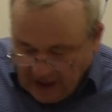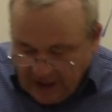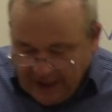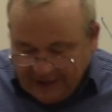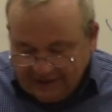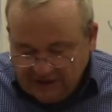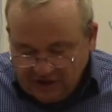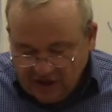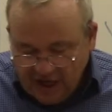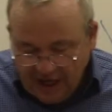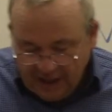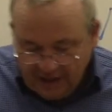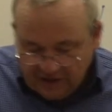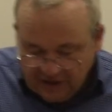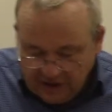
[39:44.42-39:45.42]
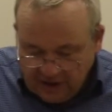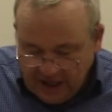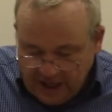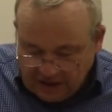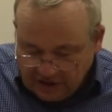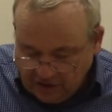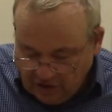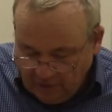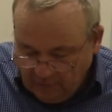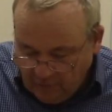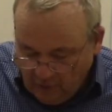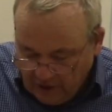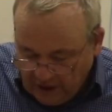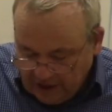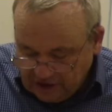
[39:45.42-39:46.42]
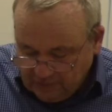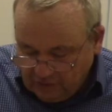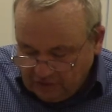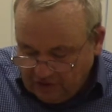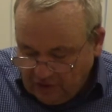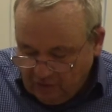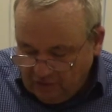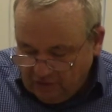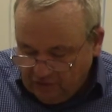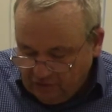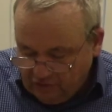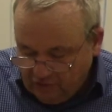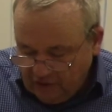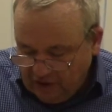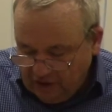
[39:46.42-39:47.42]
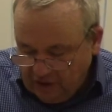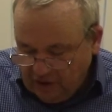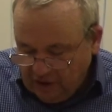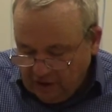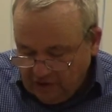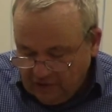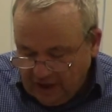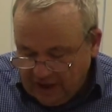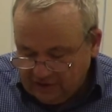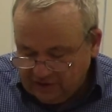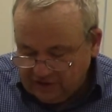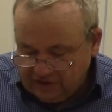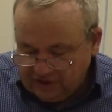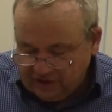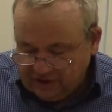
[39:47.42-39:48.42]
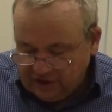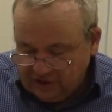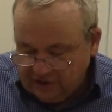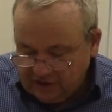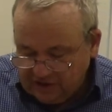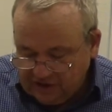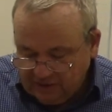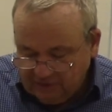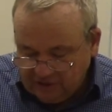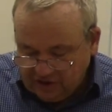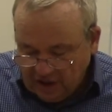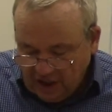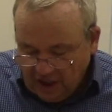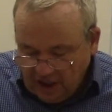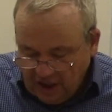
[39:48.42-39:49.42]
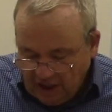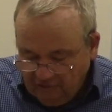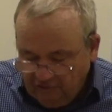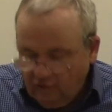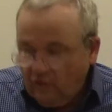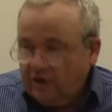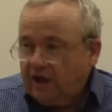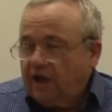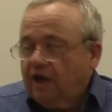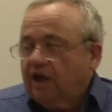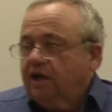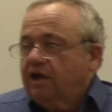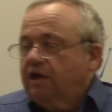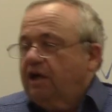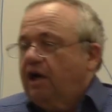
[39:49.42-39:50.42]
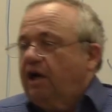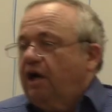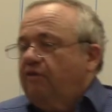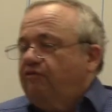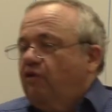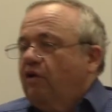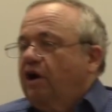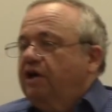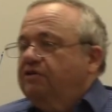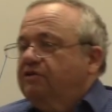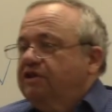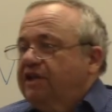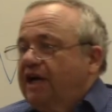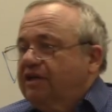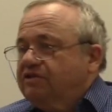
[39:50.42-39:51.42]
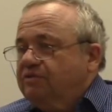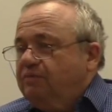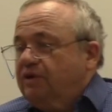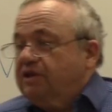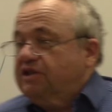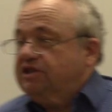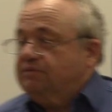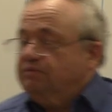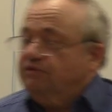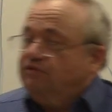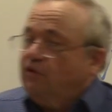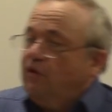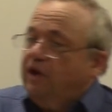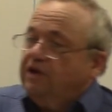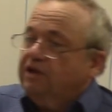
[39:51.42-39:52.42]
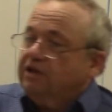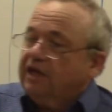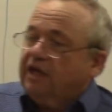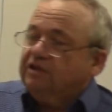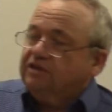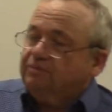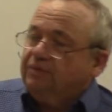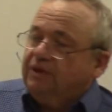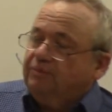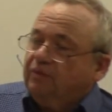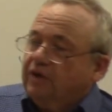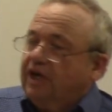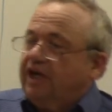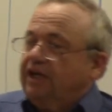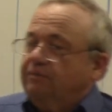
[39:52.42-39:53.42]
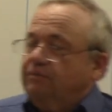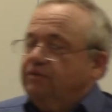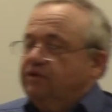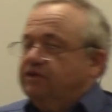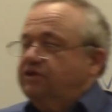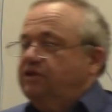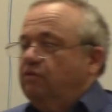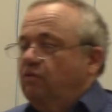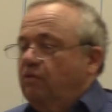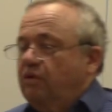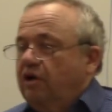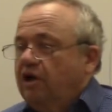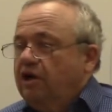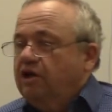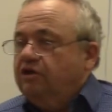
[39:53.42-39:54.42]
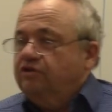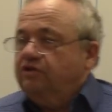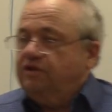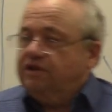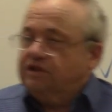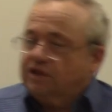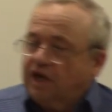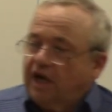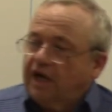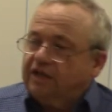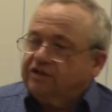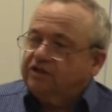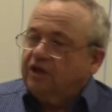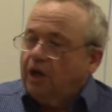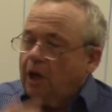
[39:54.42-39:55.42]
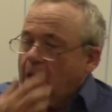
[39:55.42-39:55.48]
At the Chinese International Import Expo, there were 3,600 exhibits and 400,000 participants. 400,000 people came to discuss